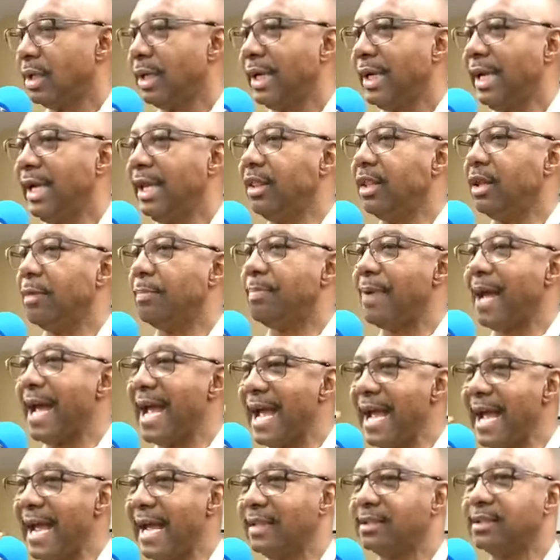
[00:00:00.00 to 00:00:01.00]
in the
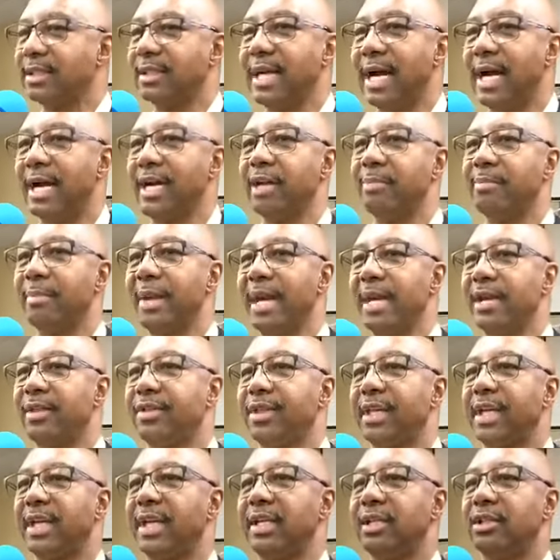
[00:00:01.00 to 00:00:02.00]
past and how he
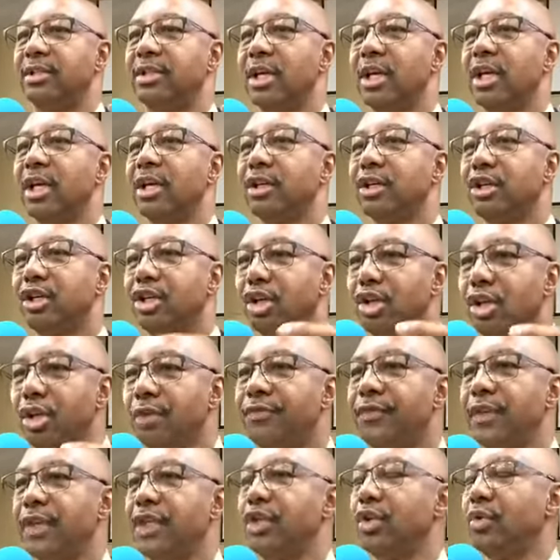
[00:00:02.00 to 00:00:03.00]
made things
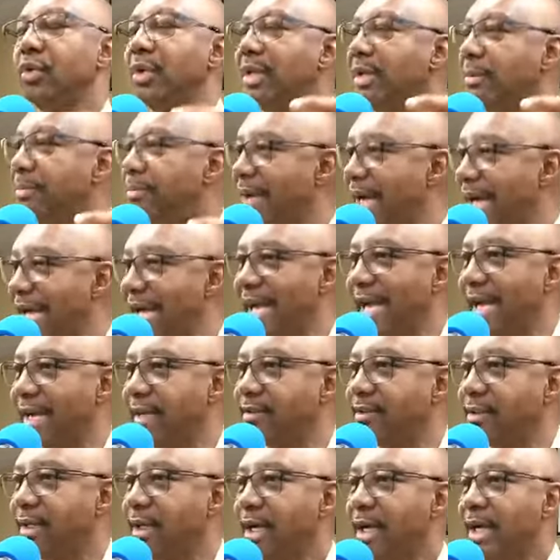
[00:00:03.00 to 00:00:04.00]
good for you in the
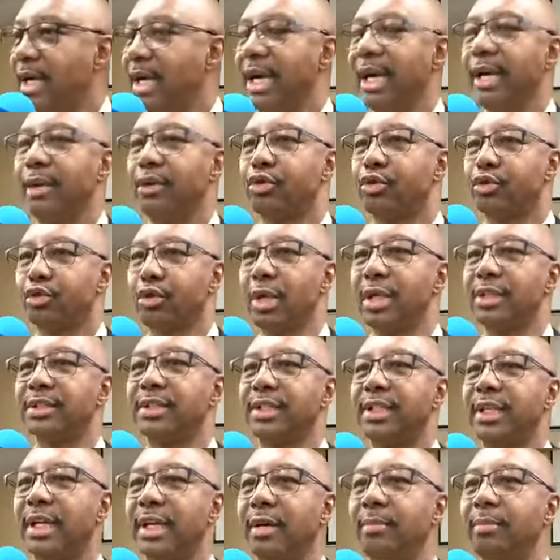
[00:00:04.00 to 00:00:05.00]
past and
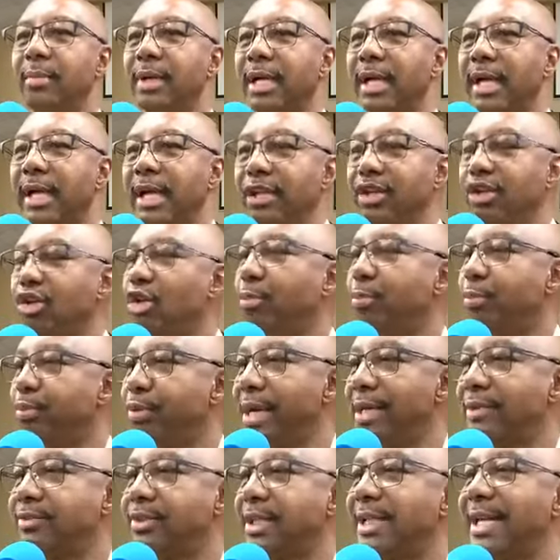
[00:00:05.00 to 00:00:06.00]
trust him in your
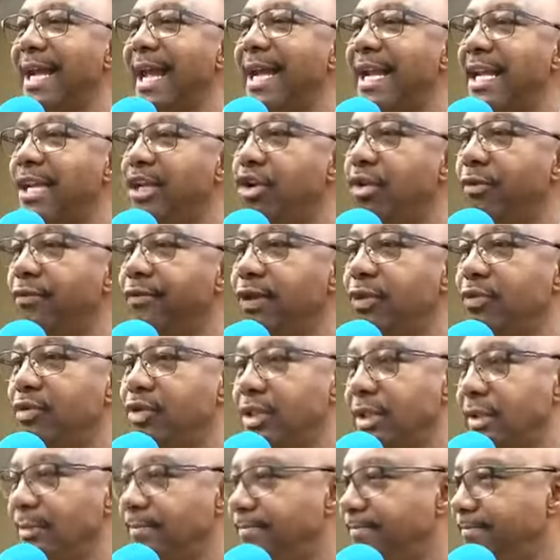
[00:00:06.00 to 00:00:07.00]
present and in your future.